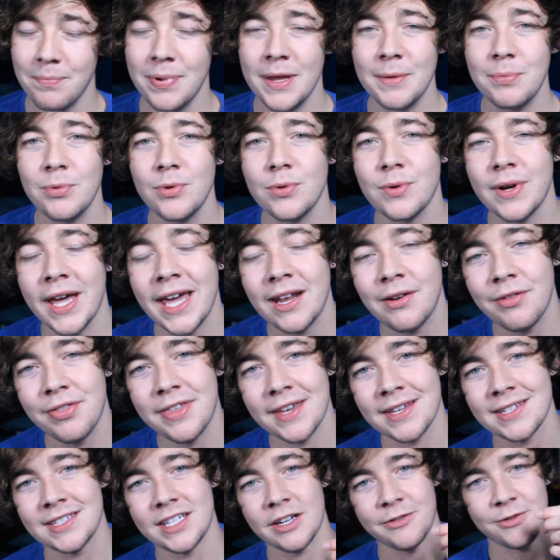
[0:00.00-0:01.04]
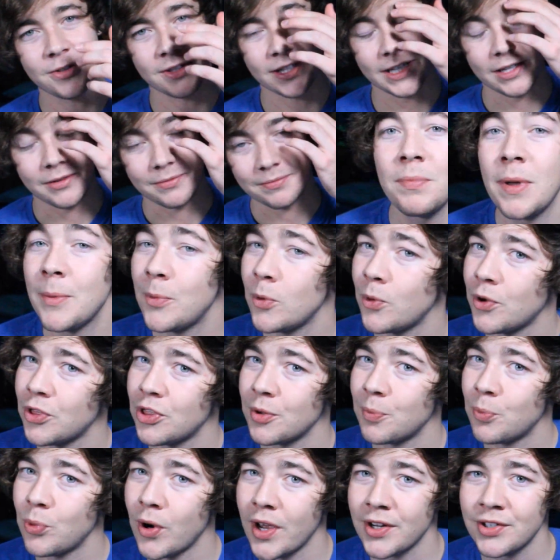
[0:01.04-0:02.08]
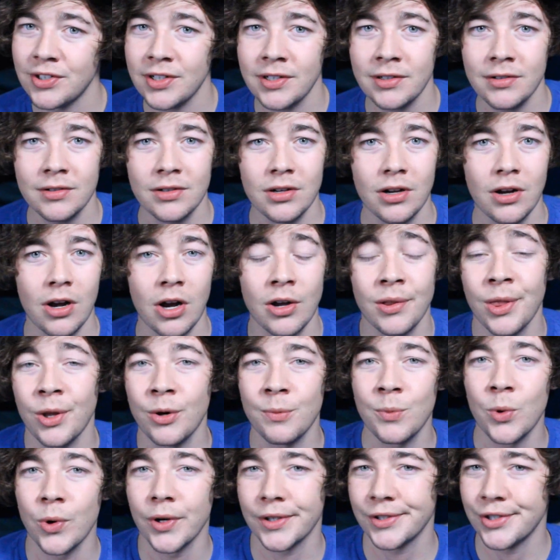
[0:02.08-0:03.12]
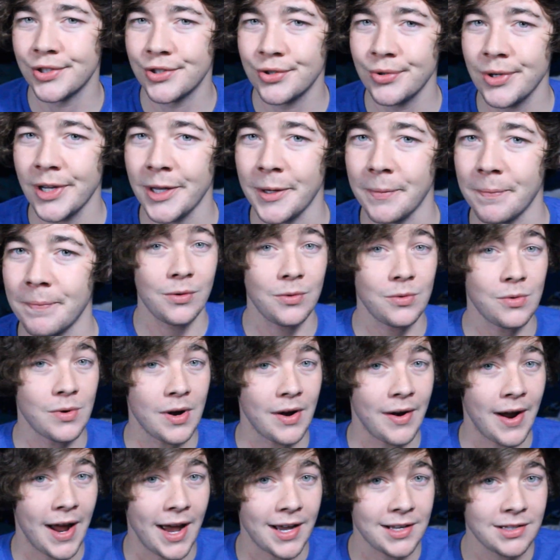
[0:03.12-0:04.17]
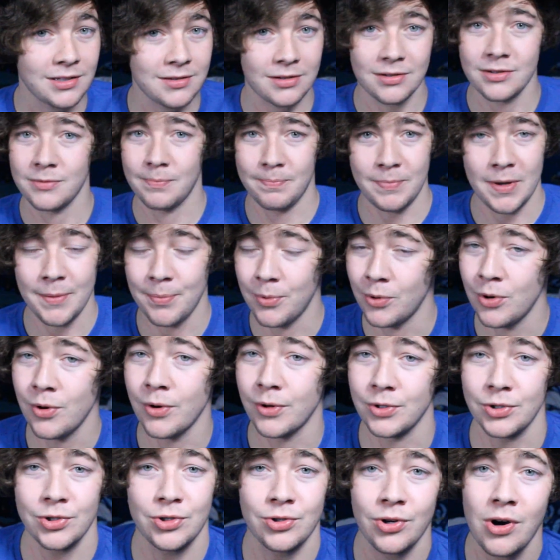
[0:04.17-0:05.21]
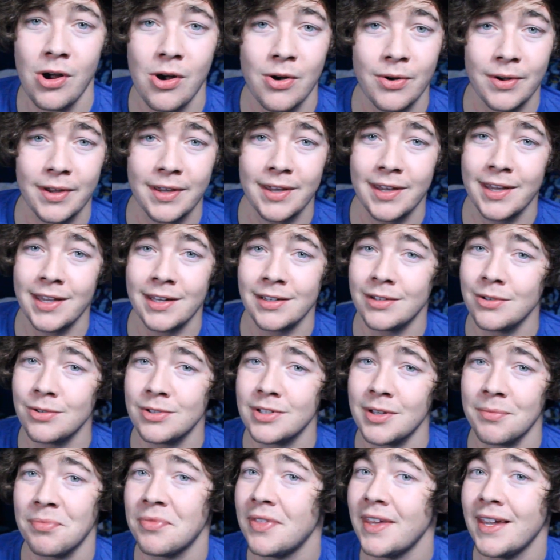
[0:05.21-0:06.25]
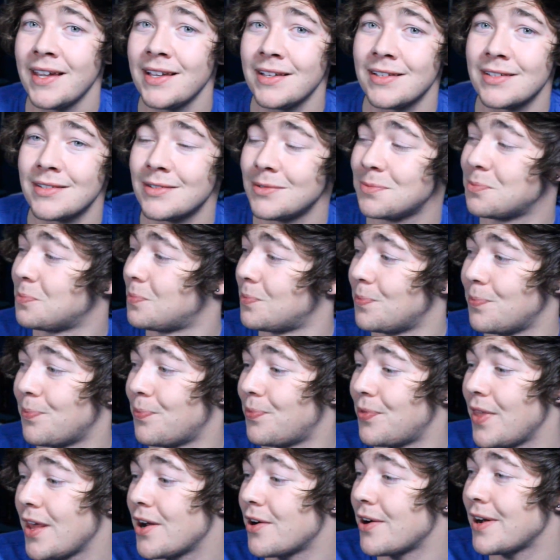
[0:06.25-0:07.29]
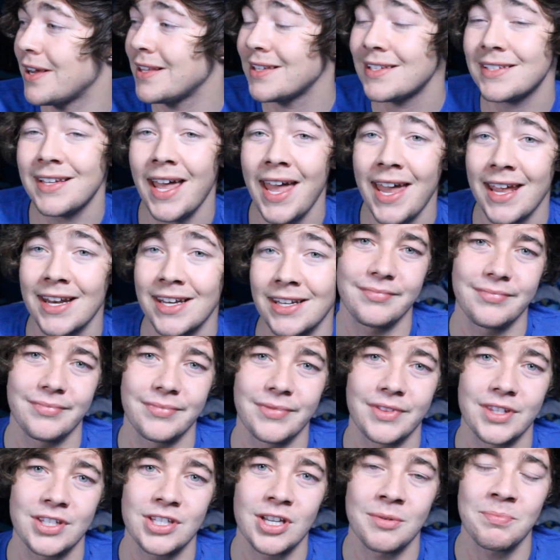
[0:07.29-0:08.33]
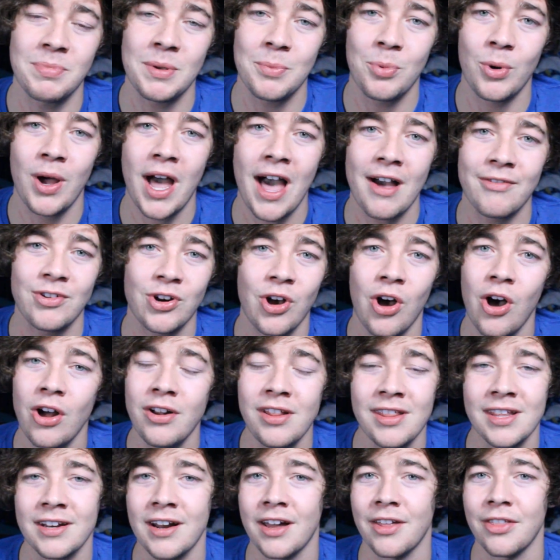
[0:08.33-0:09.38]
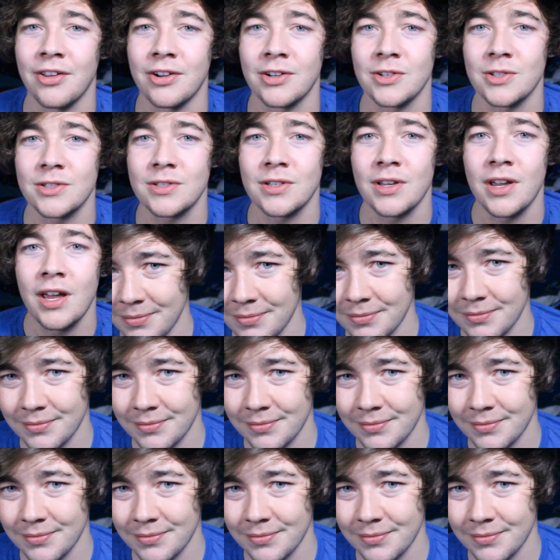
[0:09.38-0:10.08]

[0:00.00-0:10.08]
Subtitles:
People handle things differently. People with depression are a little more extreme, whereas people who are strong can do some things that are insane. Some people have it harder than others.